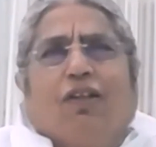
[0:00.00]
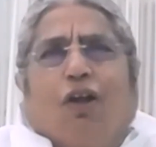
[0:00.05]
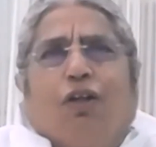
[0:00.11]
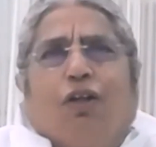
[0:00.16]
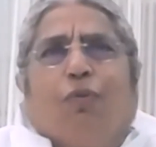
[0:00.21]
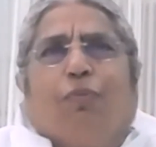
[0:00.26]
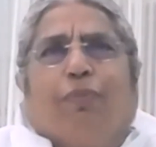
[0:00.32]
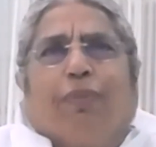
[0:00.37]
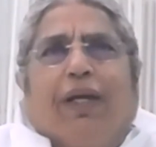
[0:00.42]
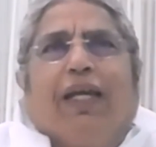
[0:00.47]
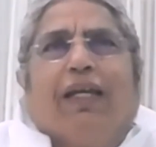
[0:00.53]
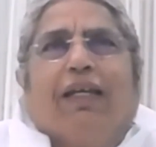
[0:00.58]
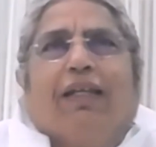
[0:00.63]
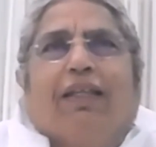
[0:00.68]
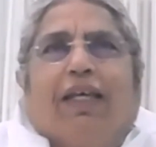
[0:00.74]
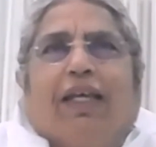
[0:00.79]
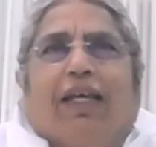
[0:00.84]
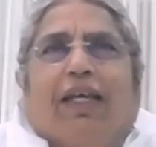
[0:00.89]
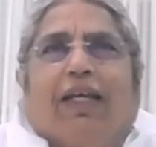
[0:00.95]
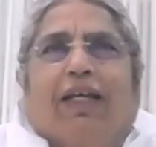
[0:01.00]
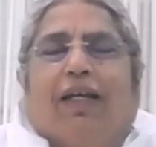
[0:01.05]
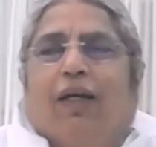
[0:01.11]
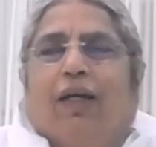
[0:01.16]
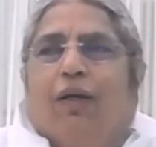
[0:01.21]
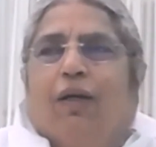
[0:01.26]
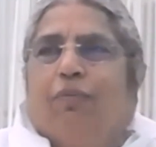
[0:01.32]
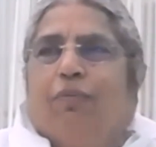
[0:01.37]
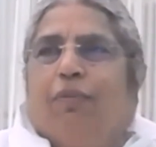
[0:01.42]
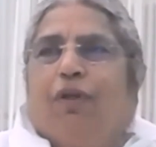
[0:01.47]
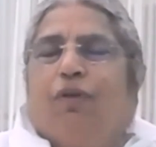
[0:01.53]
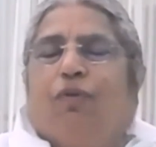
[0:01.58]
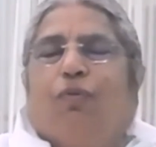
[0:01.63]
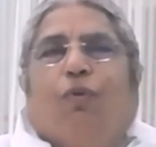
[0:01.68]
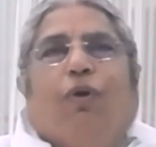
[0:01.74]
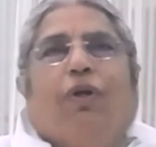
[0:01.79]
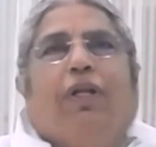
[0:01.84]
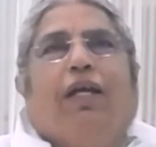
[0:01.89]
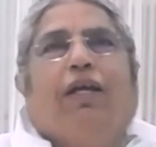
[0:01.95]
not a big thing, but
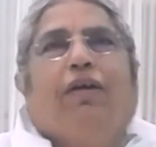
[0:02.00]
what I